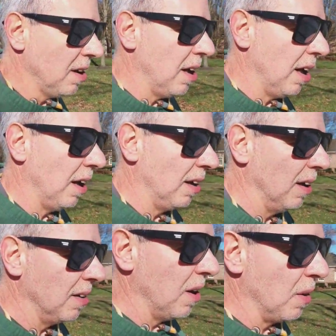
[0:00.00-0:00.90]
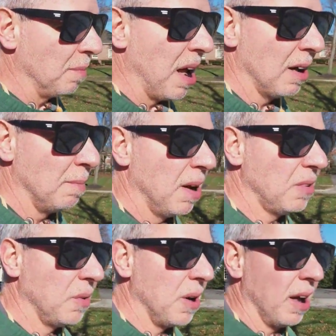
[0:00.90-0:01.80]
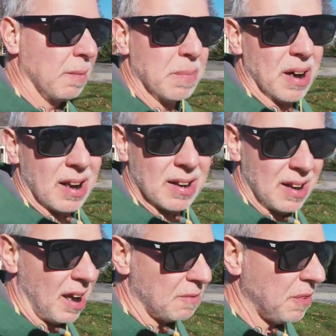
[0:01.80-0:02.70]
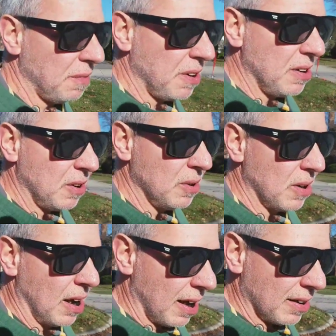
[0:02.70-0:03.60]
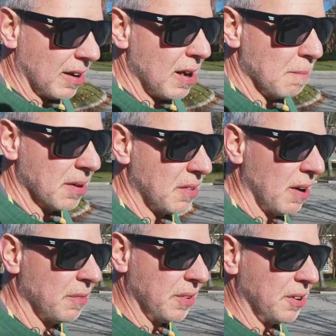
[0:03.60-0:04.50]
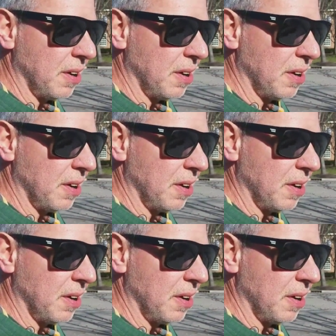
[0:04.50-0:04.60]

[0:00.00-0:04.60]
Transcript: And no, I'm not a muscle head, but I, at 52, I like to keep myself in